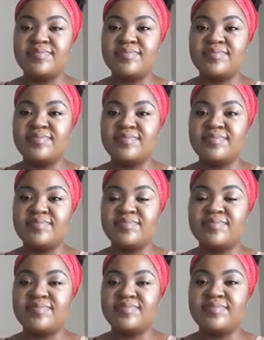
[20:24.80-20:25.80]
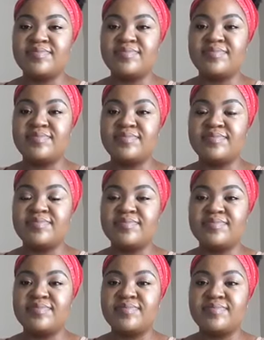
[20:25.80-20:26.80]

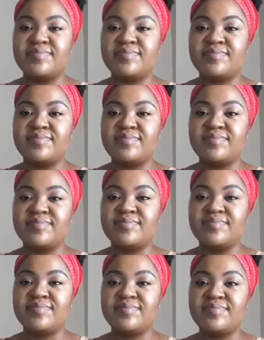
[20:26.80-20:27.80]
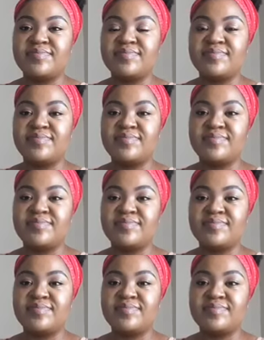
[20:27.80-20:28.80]

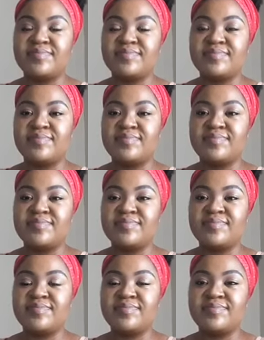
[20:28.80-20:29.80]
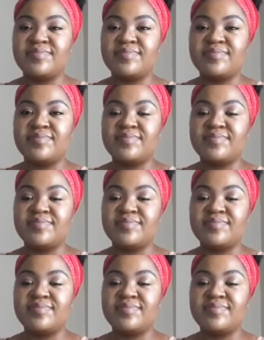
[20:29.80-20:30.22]
[no speech]